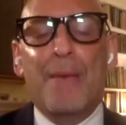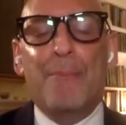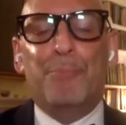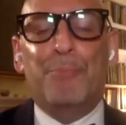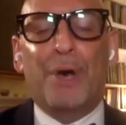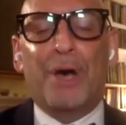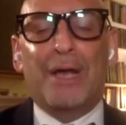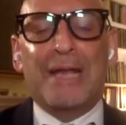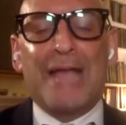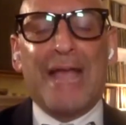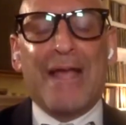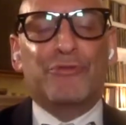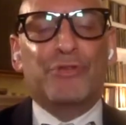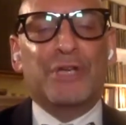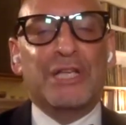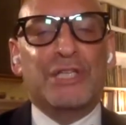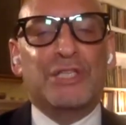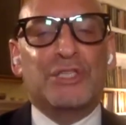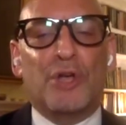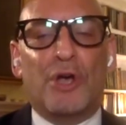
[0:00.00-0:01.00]
But after
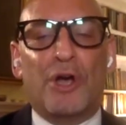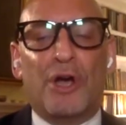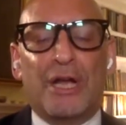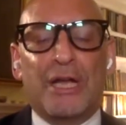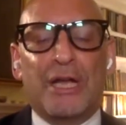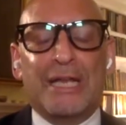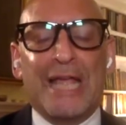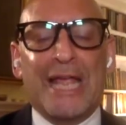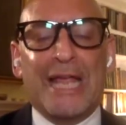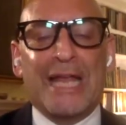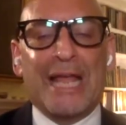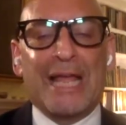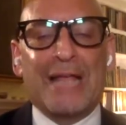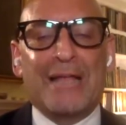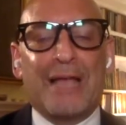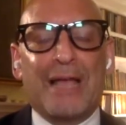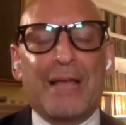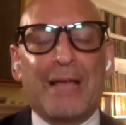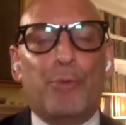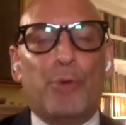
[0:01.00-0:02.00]
he saw it, and I
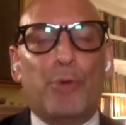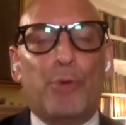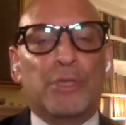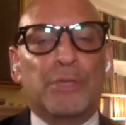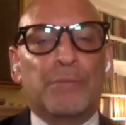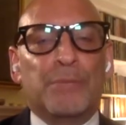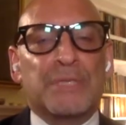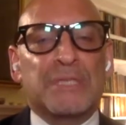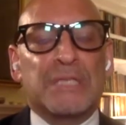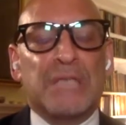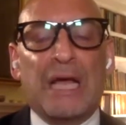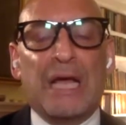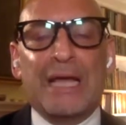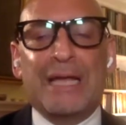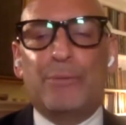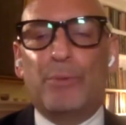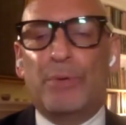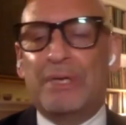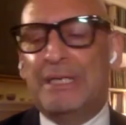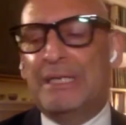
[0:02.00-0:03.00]
pulled him
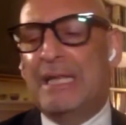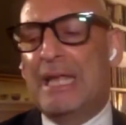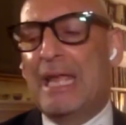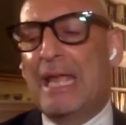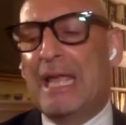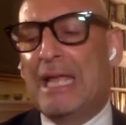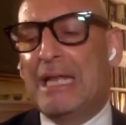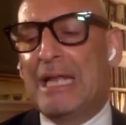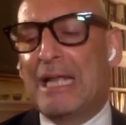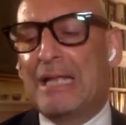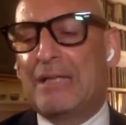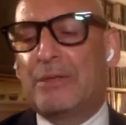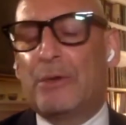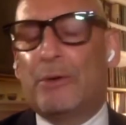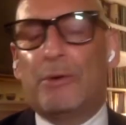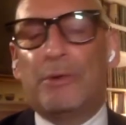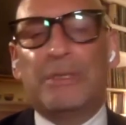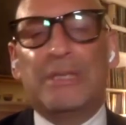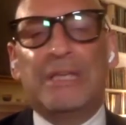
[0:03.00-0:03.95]
aside one day and I told